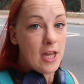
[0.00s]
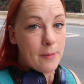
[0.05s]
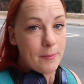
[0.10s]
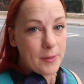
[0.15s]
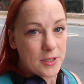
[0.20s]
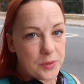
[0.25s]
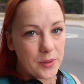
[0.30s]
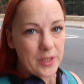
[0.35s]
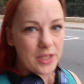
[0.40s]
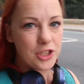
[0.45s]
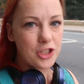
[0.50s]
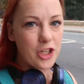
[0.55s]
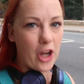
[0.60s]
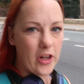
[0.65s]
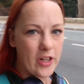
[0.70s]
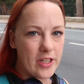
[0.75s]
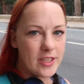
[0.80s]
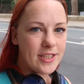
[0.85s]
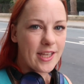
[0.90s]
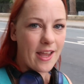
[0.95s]
between
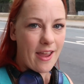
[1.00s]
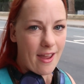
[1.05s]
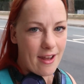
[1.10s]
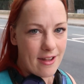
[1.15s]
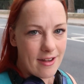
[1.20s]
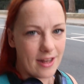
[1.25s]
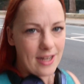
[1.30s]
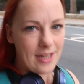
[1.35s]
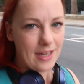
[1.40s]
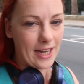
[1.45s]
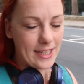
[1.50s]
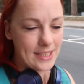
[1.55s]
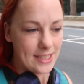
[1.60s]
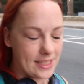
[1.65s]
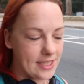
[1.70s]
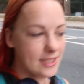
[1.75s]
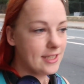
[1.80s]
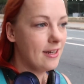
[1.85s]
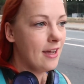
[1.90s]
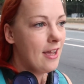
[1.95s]
shows in
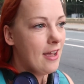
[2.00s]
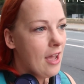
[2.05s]
London,